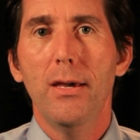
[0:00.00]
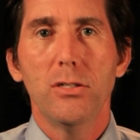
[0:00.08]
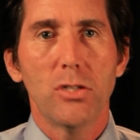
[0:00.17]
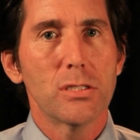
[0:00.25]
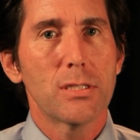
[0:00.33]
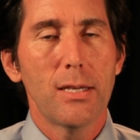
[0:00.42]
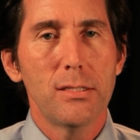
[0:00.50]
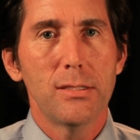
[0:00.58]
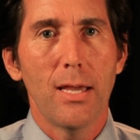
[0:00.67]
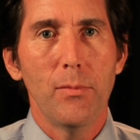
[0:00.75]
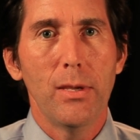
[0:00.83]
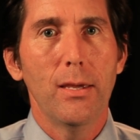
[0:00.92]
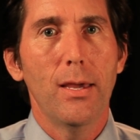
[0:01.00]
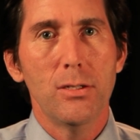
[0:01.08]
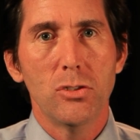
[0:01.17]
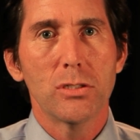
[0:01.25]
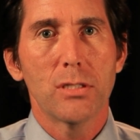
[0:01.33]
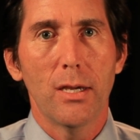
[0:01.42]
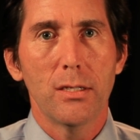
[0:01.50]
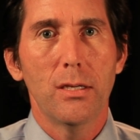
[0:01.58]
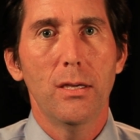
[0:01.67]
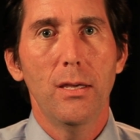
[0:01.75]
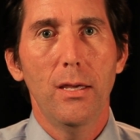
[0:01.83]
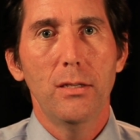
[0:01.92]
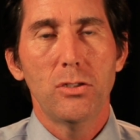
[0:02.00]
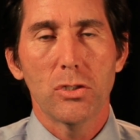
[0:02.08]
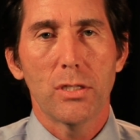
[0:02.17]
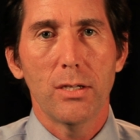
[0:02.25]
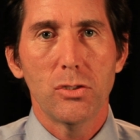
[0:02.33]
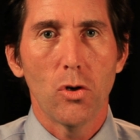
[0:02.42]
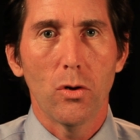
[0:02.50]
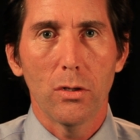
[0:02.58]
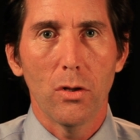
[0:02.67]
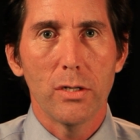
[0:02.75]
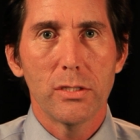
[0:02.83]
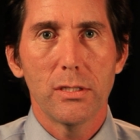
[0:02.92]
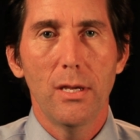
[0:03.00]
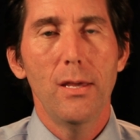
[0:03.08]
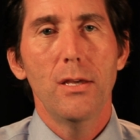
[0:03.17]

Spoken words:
just like STEMI and just like stroke alerts.